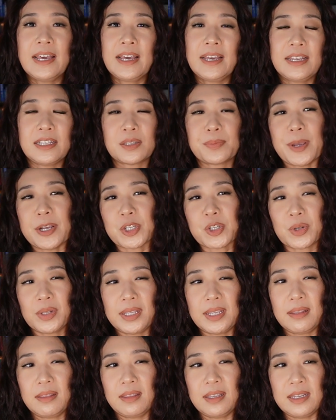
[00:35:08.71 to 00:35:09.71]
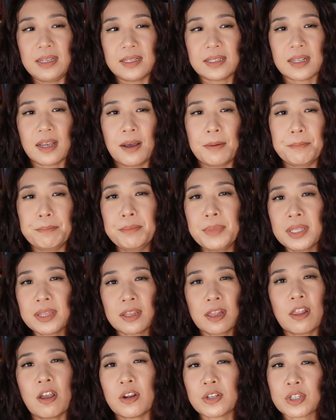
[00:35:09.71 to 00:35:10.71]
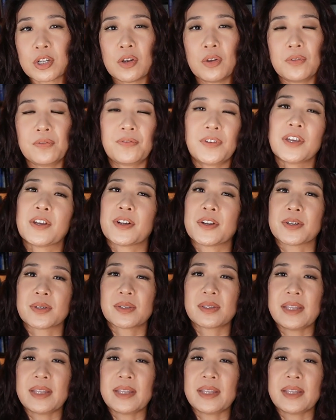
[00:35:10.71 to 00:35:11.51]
especially these mythological figures